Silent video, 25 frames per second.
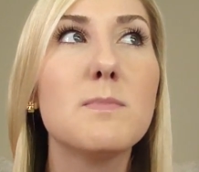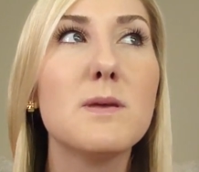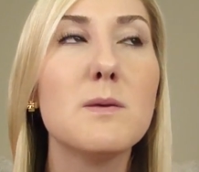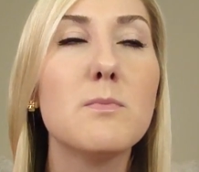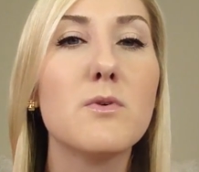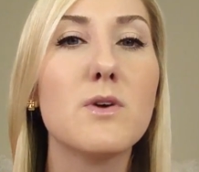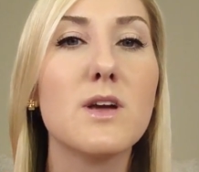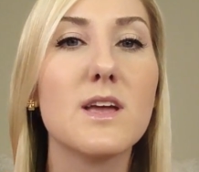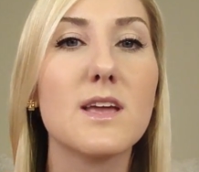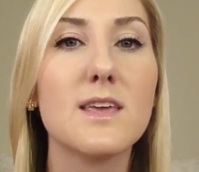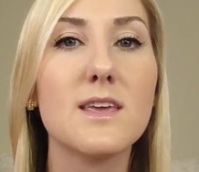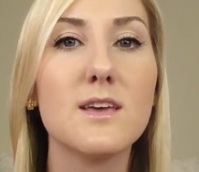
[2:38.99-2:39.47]

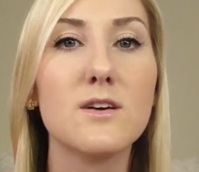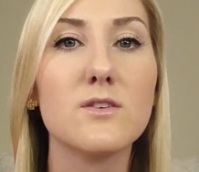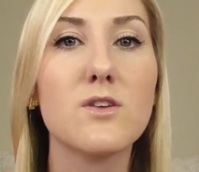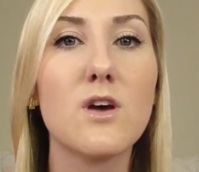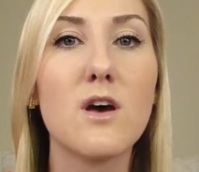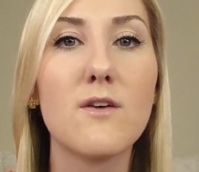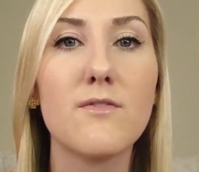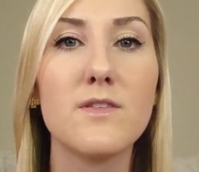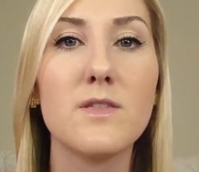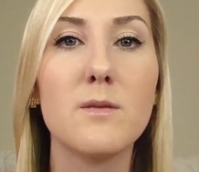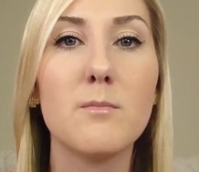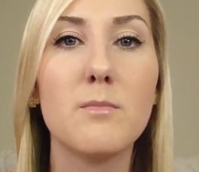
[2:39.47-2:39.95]
people get killed
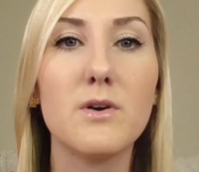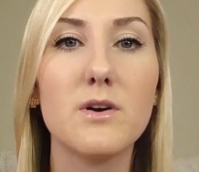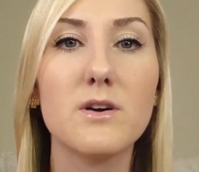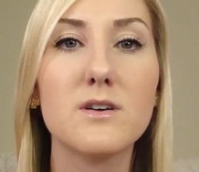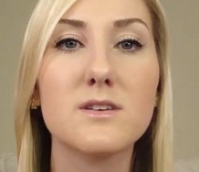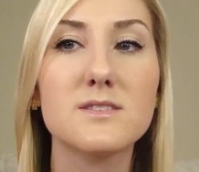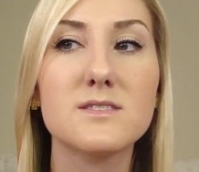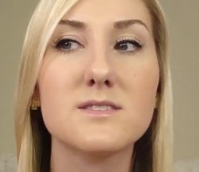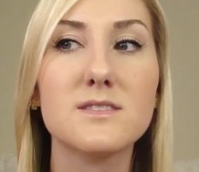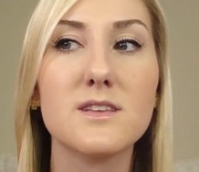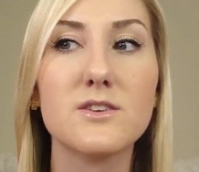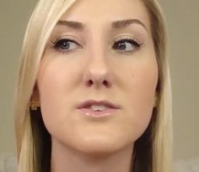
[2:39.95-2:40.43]
off in the
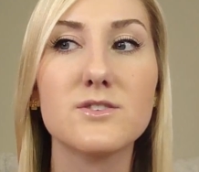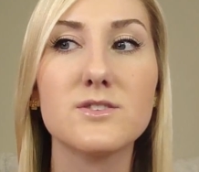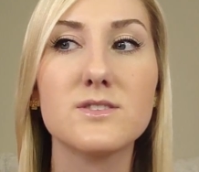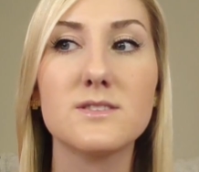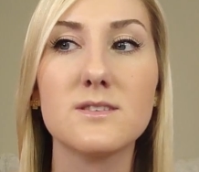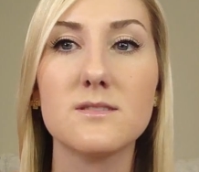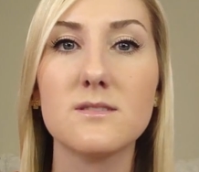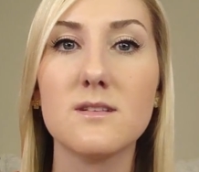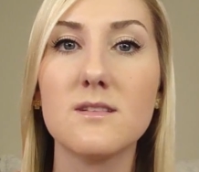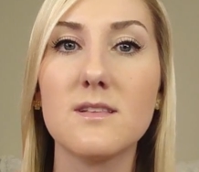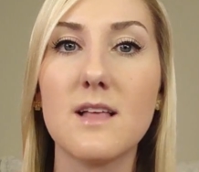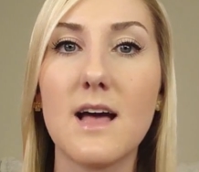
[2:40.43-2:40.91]
books that are
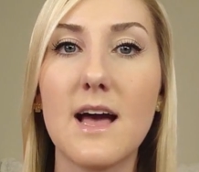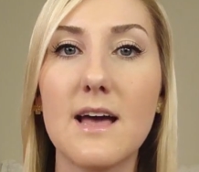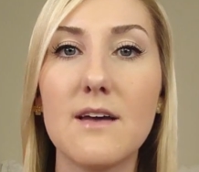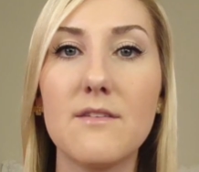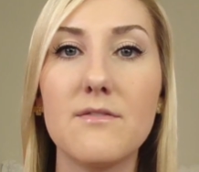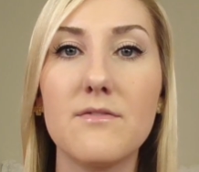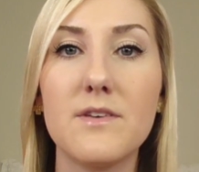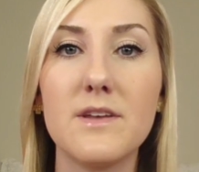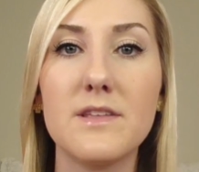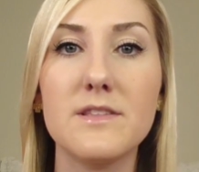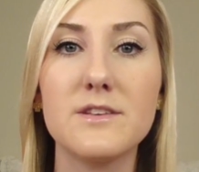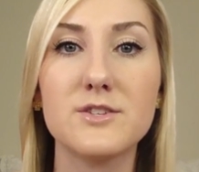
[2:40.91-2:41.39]
still
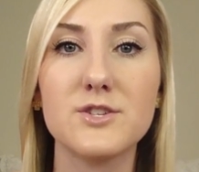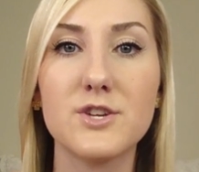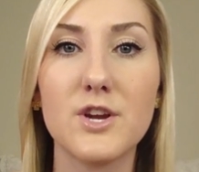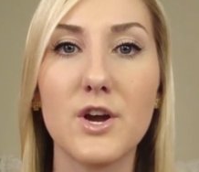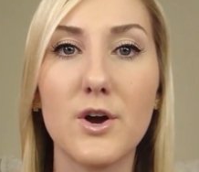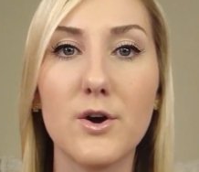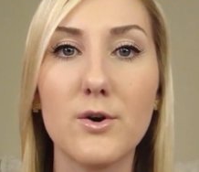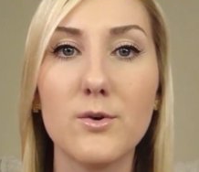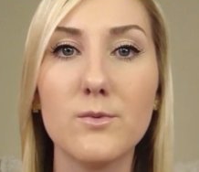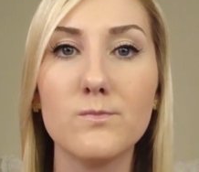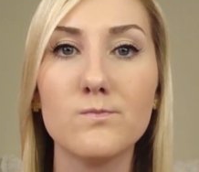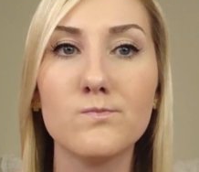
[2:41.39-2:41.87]
alive in the
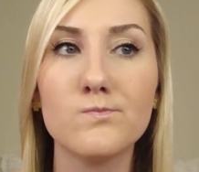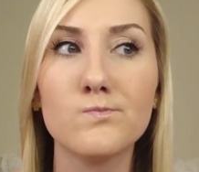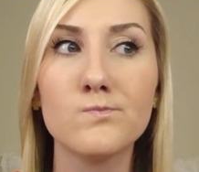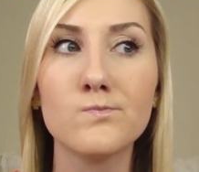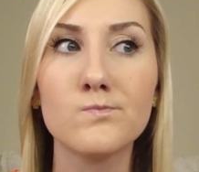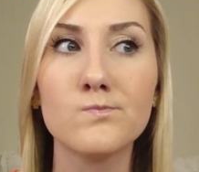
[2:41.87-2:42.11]
show.